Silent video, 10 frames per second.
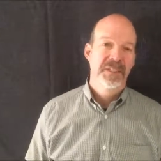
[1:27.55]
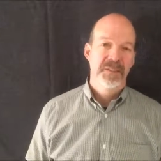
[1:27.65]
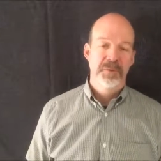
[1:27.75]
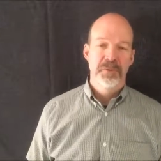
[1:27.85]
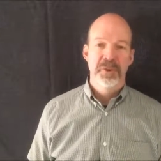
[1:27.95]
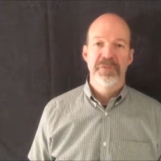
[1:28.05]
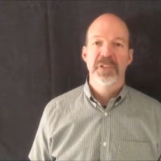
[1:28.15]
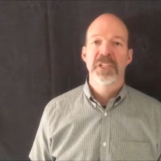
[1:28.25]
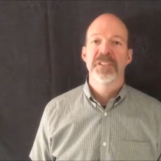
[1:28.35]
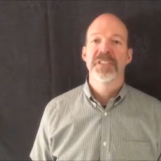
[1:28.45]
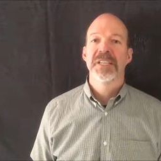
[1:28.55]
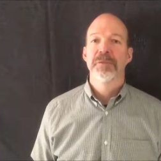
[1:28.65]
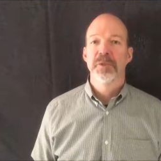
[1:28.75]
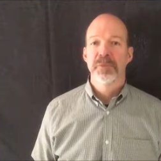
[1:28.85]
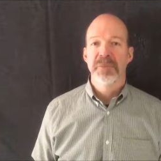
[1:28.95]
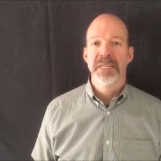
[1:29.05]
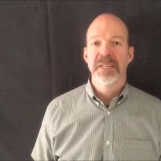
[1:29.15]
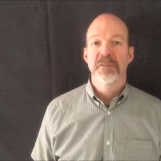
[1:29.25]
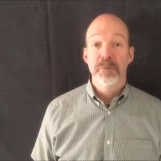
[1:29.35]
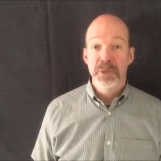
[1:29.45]
And so when we fully understand what the
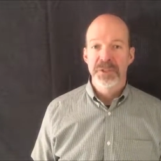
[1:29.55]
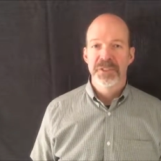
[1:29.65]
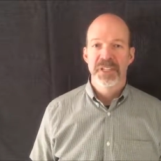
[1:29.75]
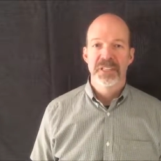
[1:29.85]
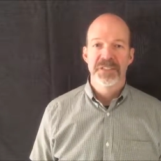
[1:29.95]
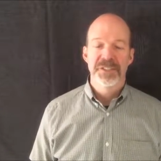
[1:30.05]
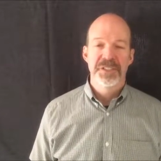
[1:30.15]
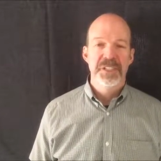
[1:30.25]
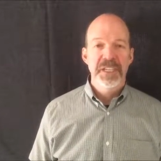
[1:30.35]
meaning of emotional intelligence